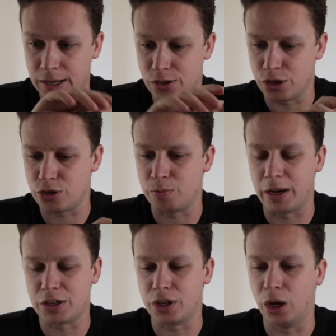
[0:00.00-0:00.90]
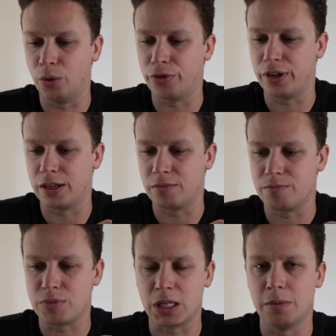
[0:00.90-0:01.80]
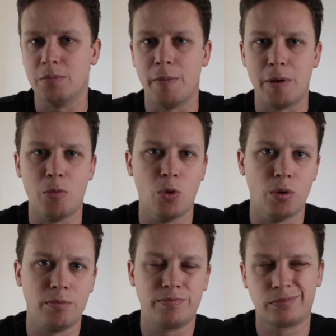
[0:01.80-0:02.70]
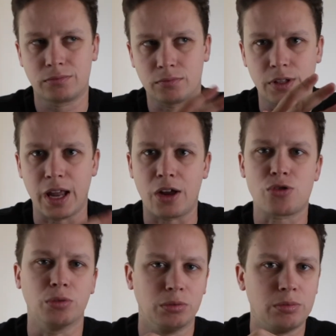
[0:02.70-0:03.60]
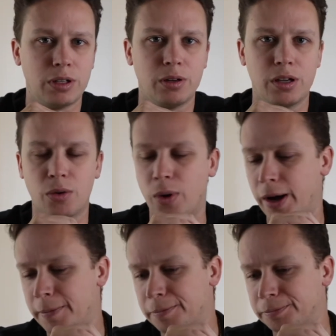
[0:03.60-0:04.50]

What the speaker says: Just makes the whole thing seem a bit more natural in a way.